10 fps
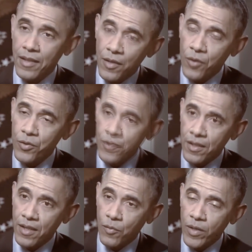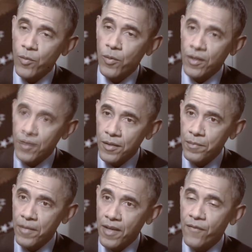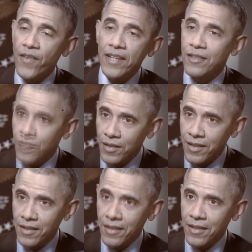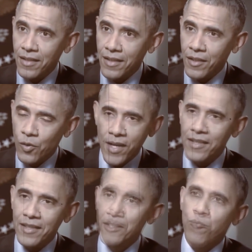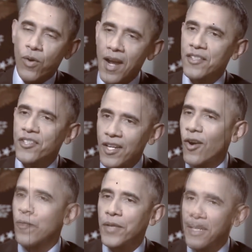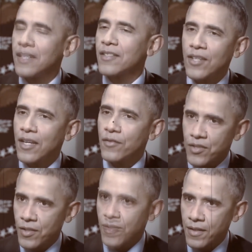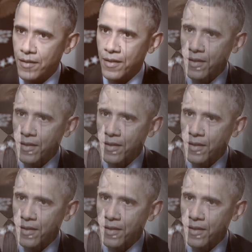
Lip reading: the notion that we were going to effectively create this proxy army inside of Syria.